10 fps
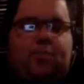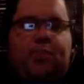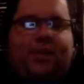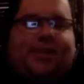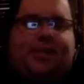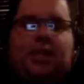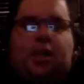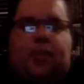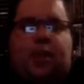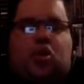this is a
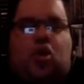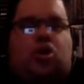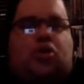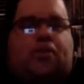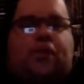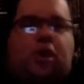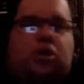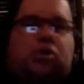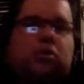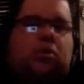little bit
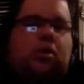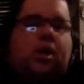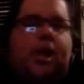controversial